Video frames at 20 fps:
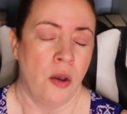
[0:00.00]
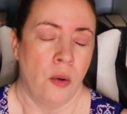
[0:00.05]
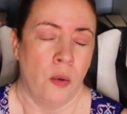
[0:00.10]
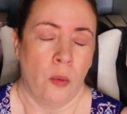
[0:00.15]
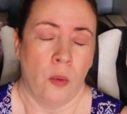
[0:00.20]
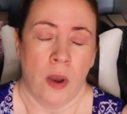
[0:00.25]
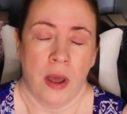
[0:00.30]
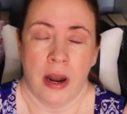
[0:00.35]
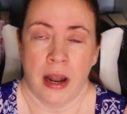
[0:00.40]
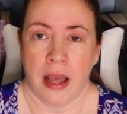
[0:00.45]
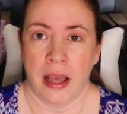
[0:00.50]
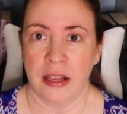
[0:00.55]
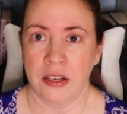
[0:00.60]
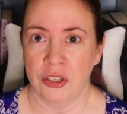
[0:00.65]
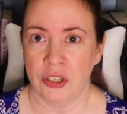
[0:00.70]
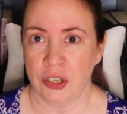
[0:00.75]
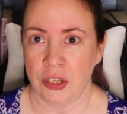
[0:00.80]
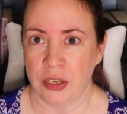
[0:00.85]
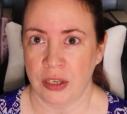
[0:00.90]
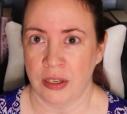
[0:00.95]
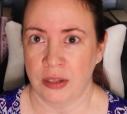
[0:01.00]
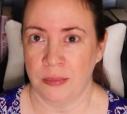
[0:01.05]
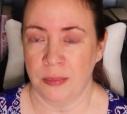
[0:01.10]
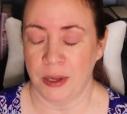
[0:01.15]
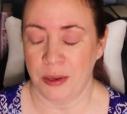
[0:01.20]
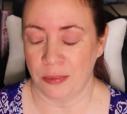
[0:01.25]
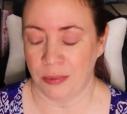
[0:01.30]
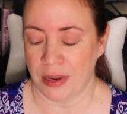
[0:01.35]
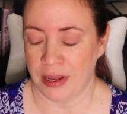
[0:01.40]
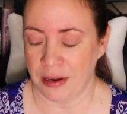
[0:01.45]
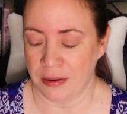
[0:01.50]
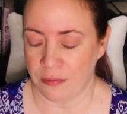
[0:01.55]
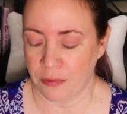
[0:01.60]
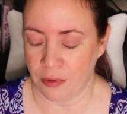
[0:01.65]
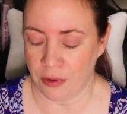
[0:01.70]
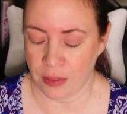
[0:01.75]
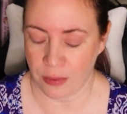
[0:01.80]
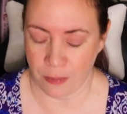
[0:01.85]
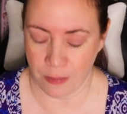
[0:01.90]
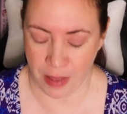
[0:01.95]
what I should be reading
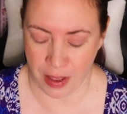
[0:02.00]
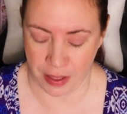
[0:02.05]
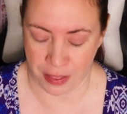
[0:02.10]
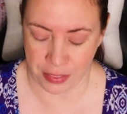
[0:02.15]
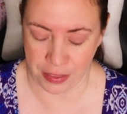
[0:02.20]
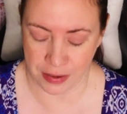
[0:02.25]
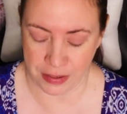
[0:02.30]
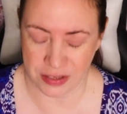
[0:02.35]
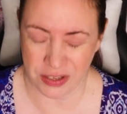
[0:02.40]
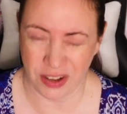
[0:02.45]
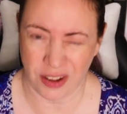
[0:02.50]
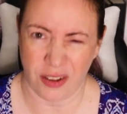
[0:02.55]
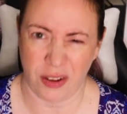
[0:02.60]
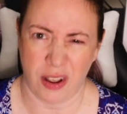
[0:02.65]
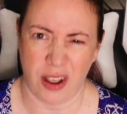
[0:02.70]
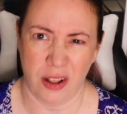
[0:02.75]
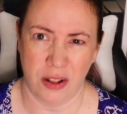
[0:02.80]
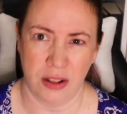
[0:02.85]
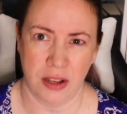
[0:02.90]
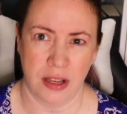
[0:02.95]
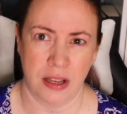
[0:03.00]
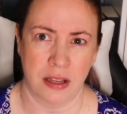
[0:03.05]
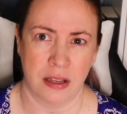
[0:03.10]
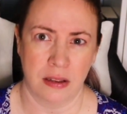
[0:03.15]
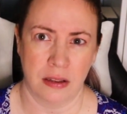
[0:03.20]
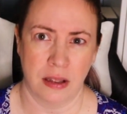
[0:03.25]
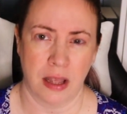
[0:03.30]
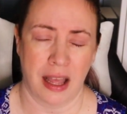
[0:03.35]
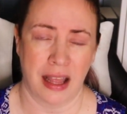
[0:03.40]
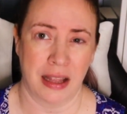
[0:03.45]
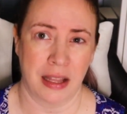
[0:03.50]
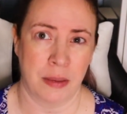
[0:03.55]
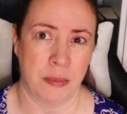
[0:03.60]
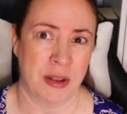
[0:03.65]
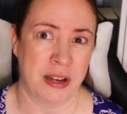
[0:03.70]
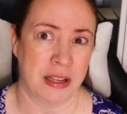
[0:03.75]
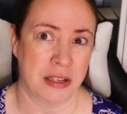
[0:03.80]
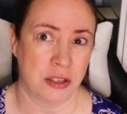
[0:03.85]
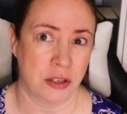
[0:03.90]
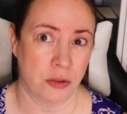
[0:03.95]
for the month. So I only I
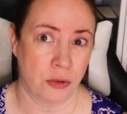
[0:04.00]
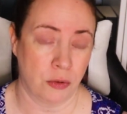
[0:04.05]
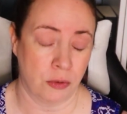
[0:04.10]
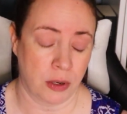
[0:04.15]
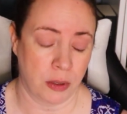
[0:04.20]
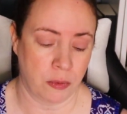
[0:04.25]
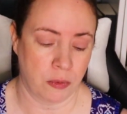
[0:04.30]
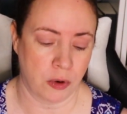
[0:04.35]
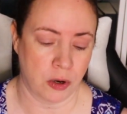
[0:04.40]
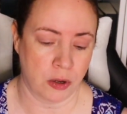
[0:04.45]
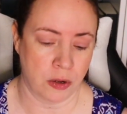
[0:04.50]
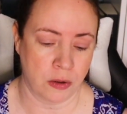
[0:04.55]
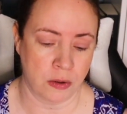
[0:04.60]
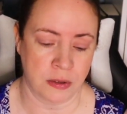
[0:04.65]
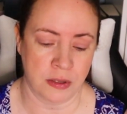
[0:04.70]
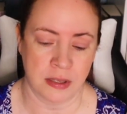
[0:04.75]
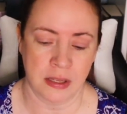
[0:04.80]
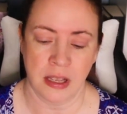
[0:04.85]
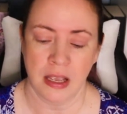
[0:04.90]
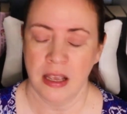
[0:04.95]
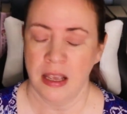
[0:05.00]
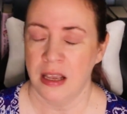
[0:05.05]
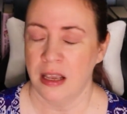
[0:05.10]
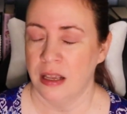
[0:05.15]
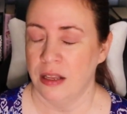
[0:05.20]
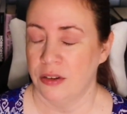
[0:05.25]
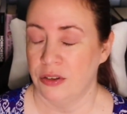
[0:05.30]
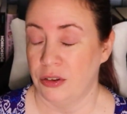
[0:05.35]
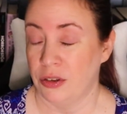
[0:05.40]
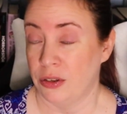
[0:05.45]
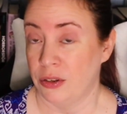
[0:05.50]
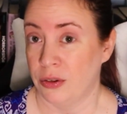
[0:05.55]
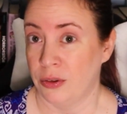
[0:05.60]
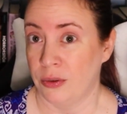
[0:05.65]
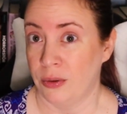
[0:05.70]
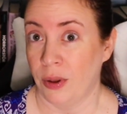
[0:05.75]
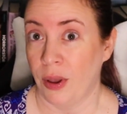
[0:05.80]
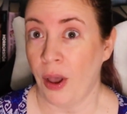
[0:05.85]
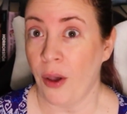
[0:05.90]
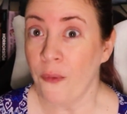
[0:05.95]
limit it to three rolls
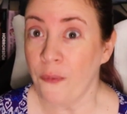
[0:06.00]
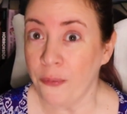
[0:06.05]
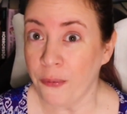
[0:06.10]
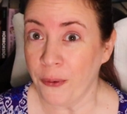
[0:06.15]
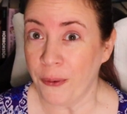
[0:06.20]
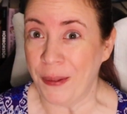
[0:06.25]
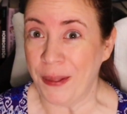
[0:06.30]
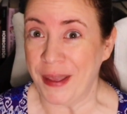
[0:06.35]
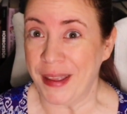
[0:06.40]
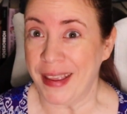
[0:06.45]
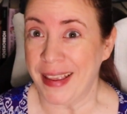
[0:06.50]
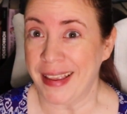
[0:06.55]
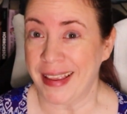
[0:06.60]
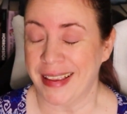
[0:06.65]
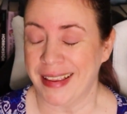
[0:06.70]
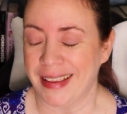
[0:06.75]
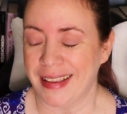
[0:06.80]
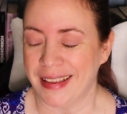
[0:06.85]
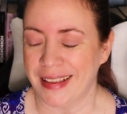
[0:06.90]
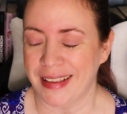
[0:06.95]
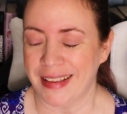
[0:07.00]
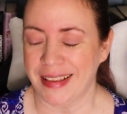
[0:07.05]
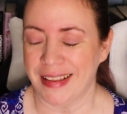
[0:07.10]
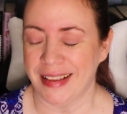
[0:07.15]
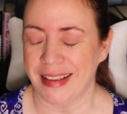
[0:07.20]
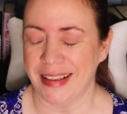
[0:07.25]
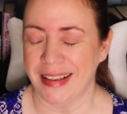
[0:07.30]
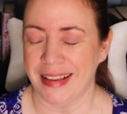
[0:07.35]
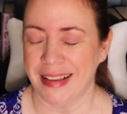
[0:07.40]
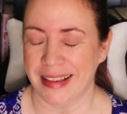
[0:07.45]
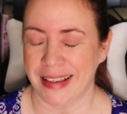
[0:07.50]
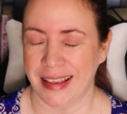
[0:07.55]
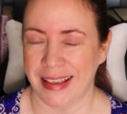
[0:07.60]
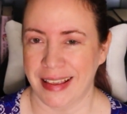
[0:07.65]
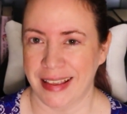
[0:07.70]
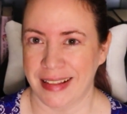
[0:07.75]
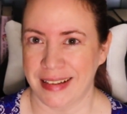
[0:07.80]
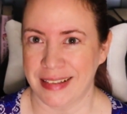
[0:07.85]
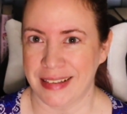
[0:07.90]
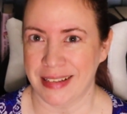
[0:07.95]
to hopefully
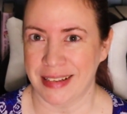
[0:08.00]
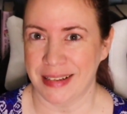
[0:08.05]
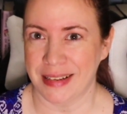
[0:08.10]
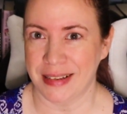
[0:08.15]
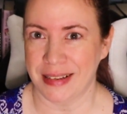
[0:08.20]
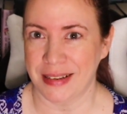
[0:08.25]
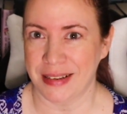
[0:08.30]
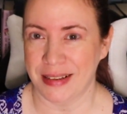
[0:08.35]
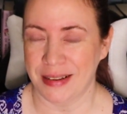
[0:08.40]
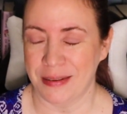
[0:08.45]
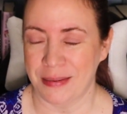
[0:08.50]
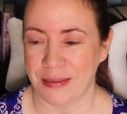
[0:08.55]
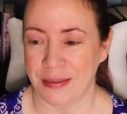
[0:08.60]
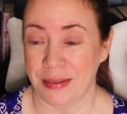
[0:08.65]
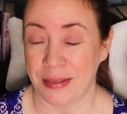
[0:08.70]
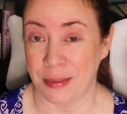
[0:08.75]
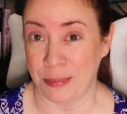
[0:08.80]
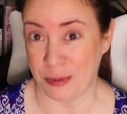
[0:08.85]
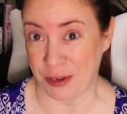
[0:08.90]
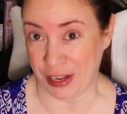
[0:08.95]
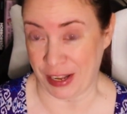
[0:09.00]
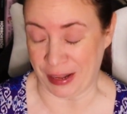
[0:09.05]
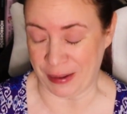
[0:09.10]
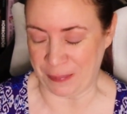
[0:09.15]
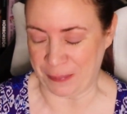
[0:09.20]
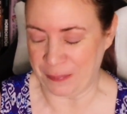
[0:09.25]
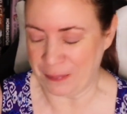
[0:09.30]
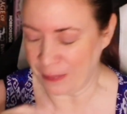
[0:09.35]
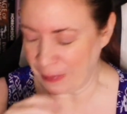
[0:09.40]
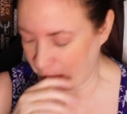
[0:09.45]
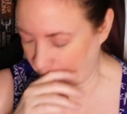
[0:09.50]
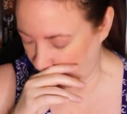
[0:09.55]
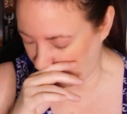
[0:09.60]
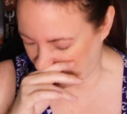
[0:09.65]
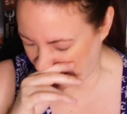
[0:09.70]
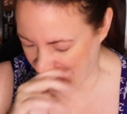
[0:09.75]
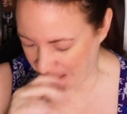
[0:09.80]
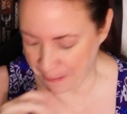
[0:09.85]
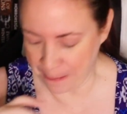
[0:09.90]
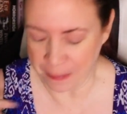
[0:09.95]
get them done.
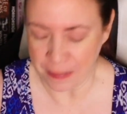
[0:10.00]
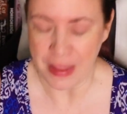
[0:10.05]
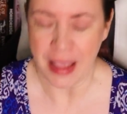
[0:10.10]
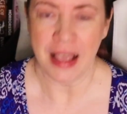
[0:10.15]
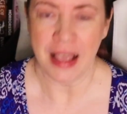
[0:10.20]
Okay,